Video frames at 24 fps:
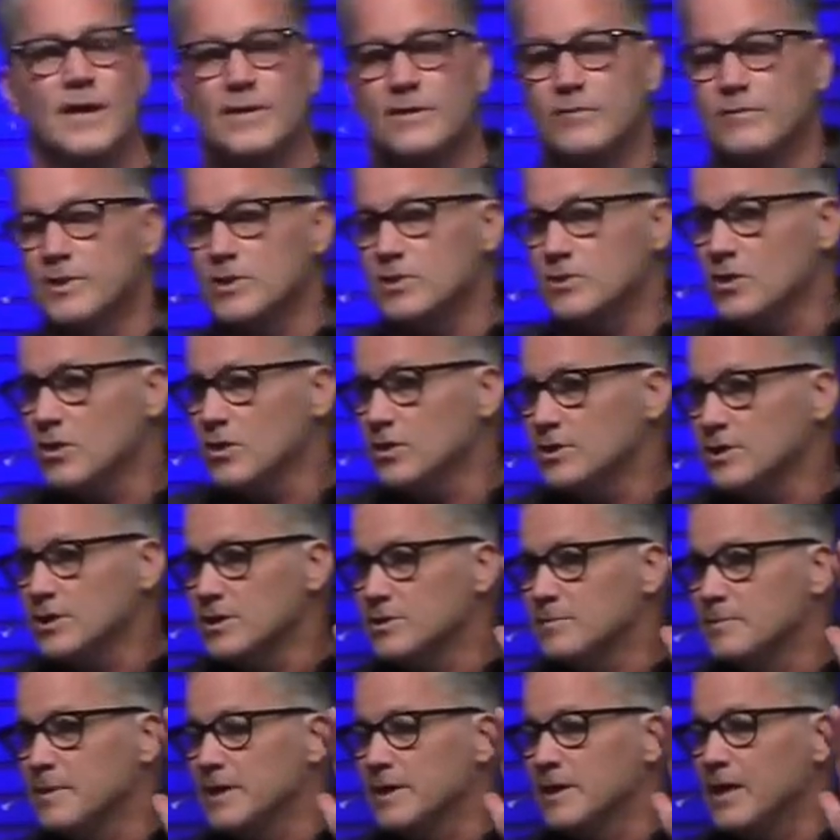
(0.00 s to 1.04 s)
The result
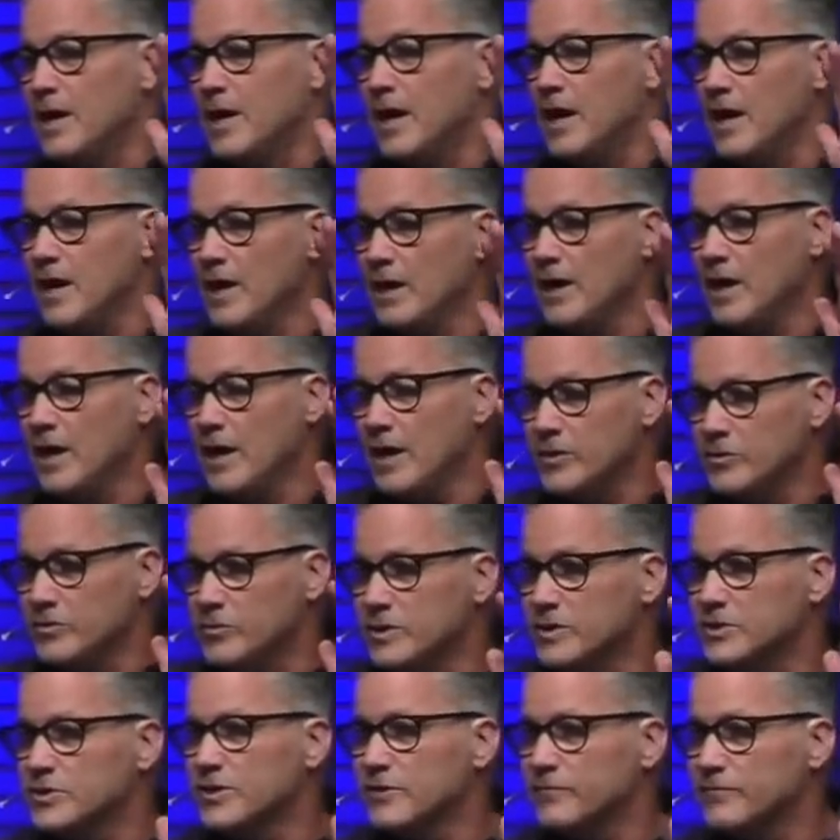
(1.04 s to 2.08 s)
has been
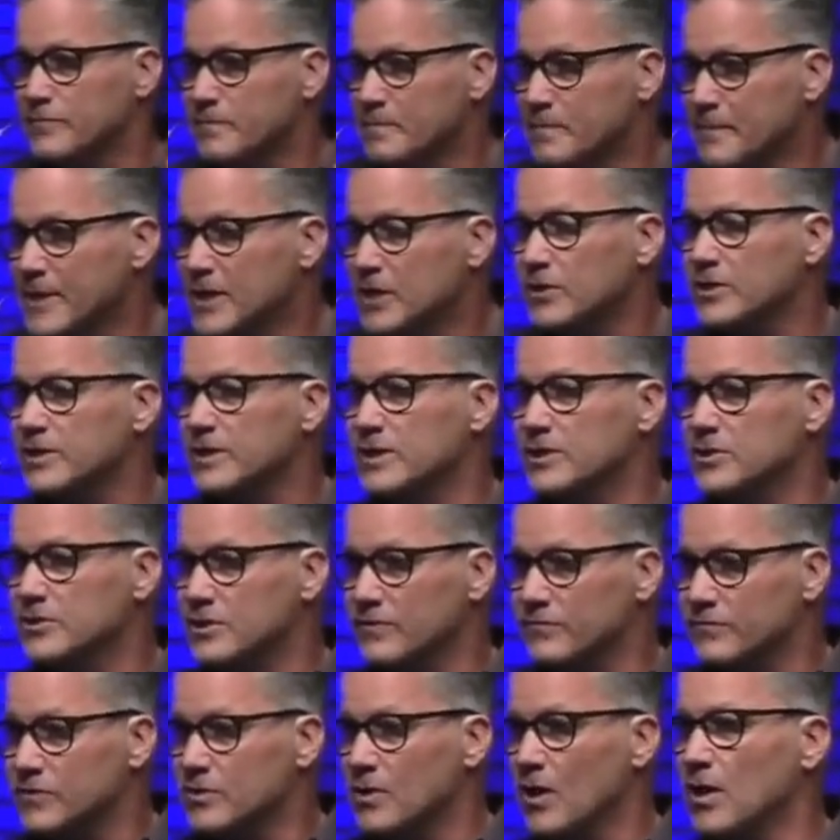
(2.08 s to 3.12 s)
hundreds of millions
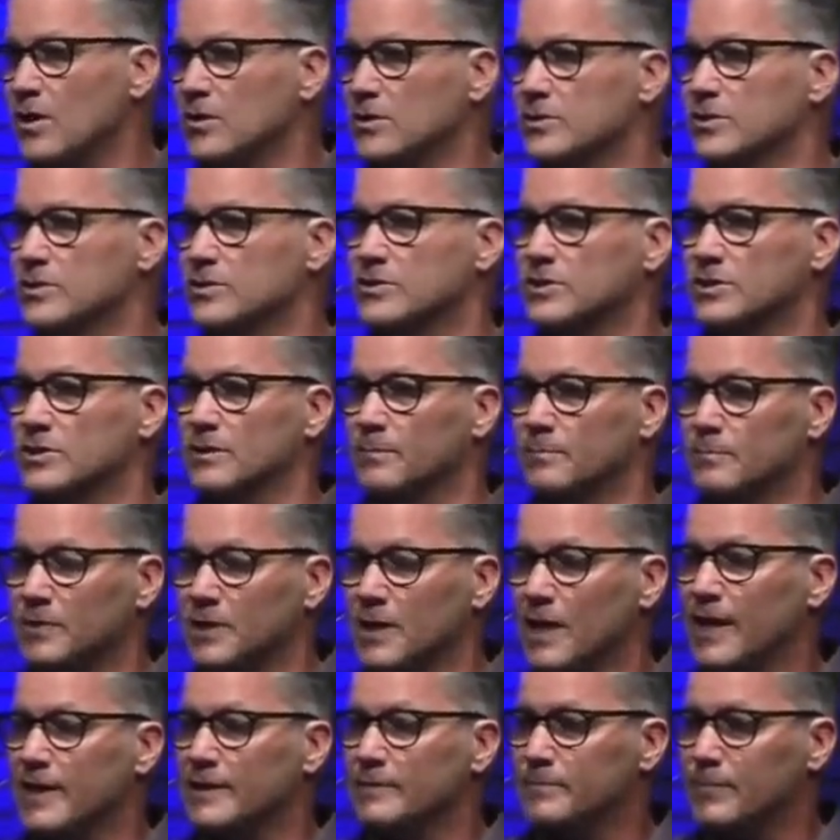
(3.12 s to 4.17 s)
of dollars
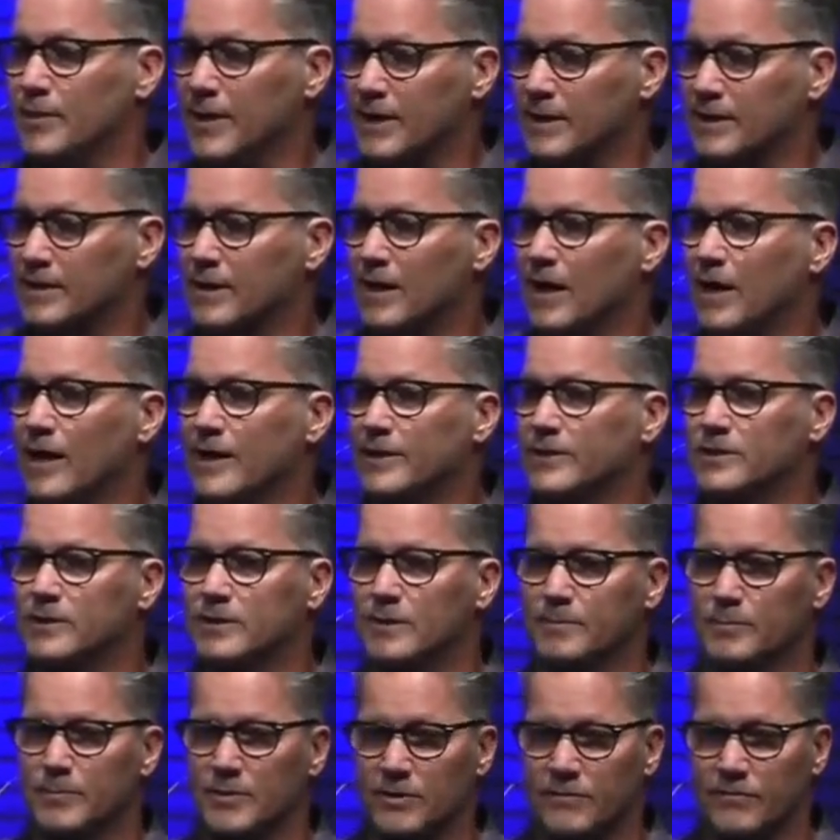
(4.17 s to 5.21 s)
supplied by God
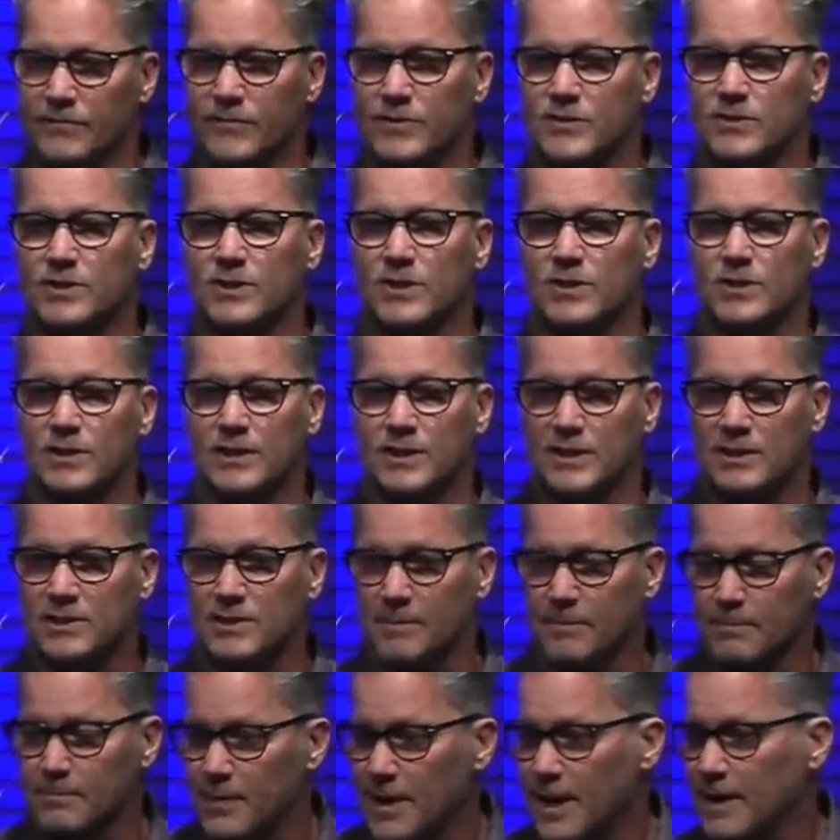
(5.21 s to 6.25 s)
to build facilities
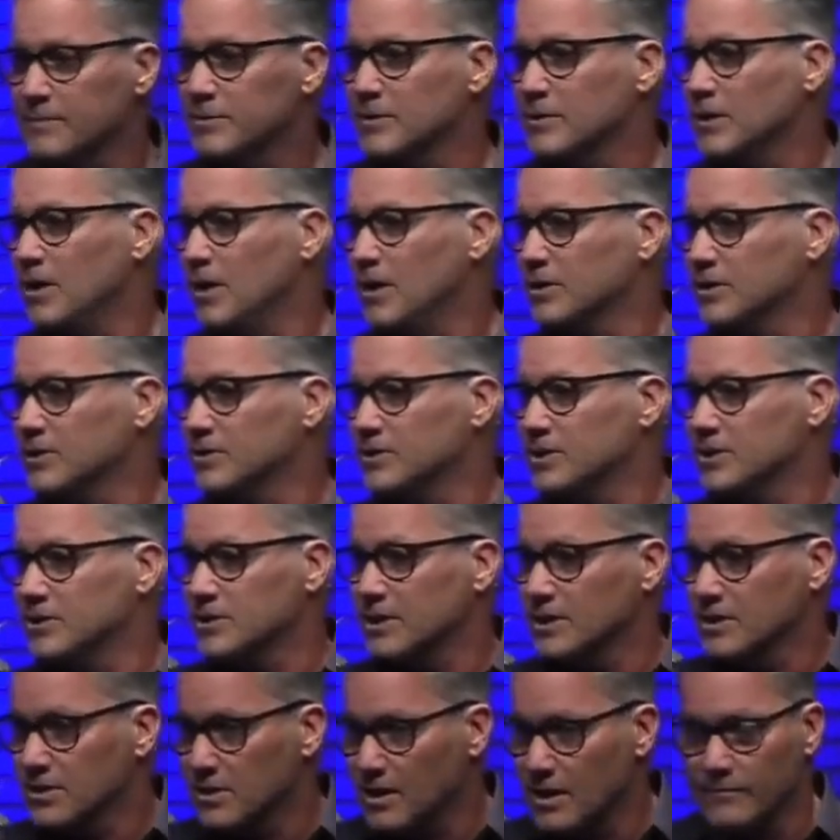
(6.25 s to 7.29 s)
and Bible colleges
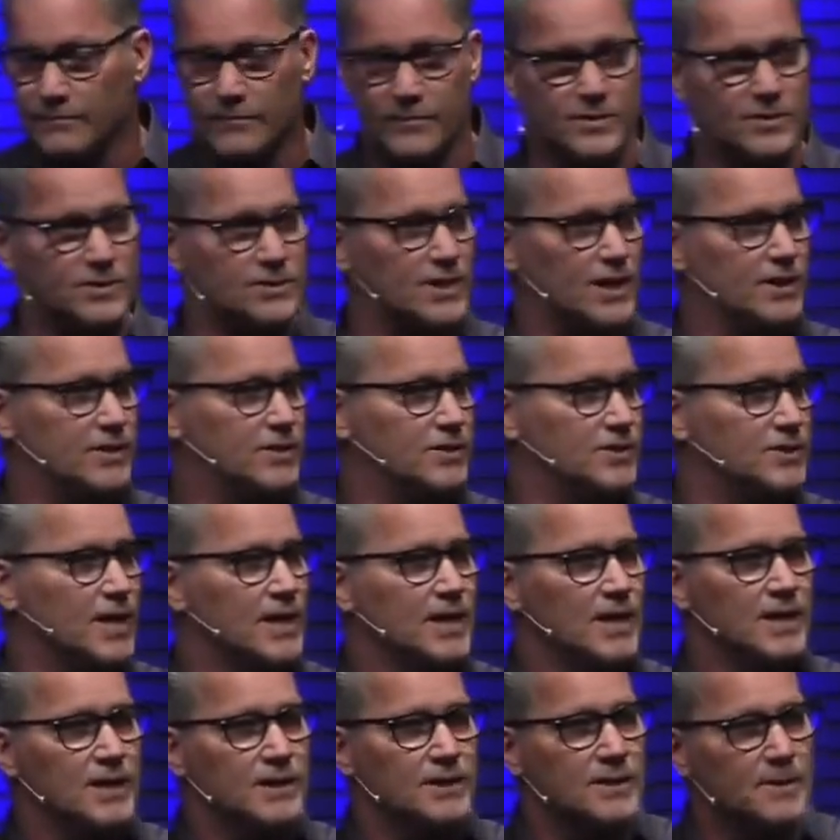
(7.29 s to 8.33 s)
and conference centers
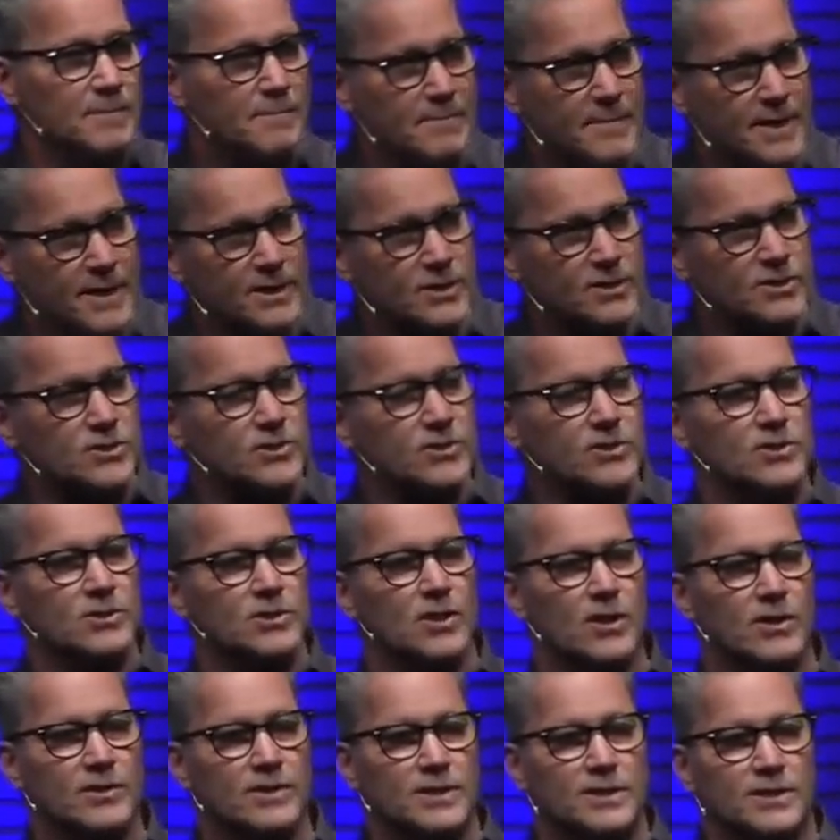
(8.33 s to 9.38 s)
to minister
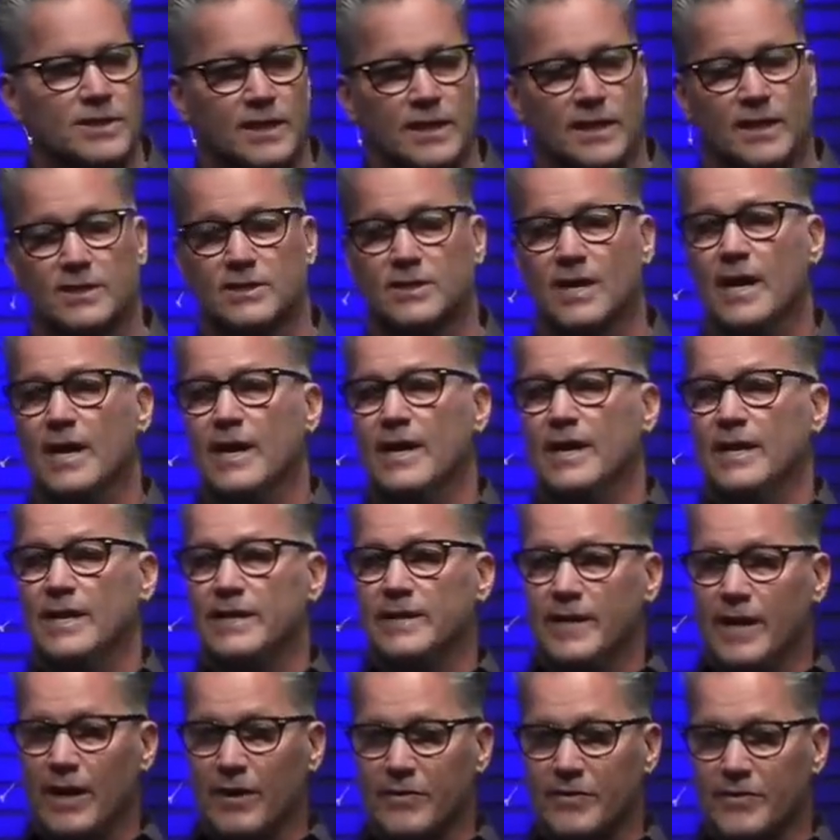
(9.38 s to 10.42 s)
to all these kids.
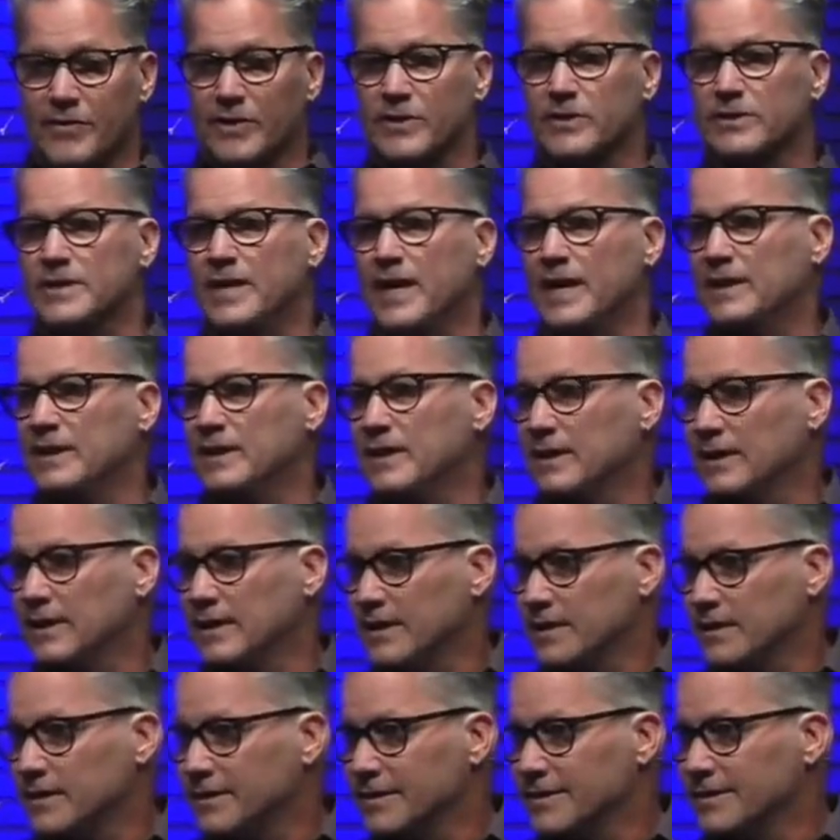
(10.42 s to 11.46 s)
And now they're taking
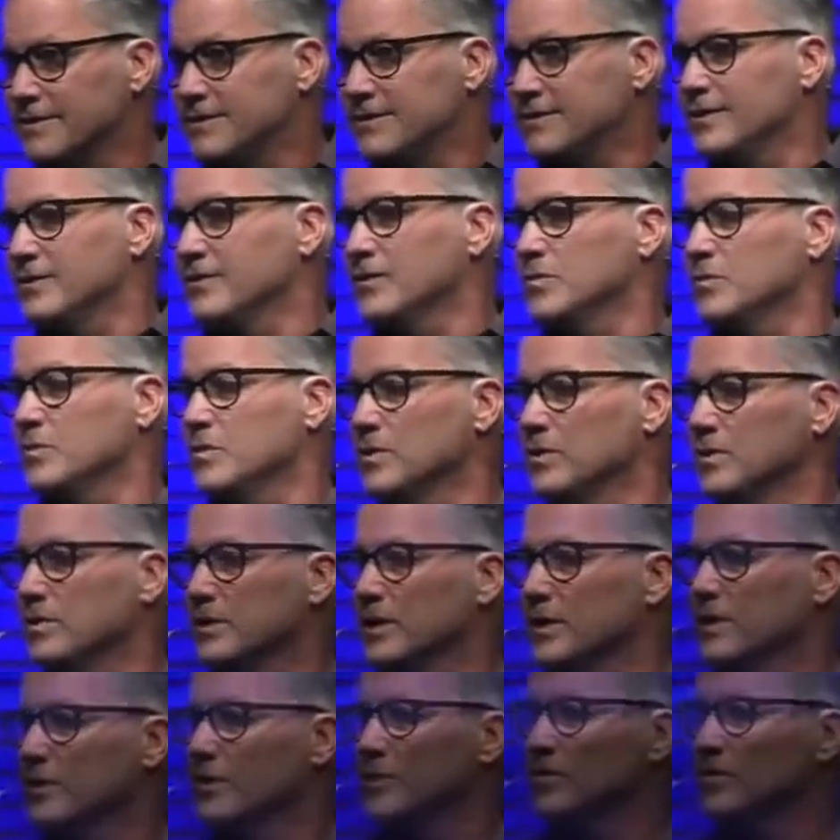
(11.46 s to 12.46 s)
it to the world on a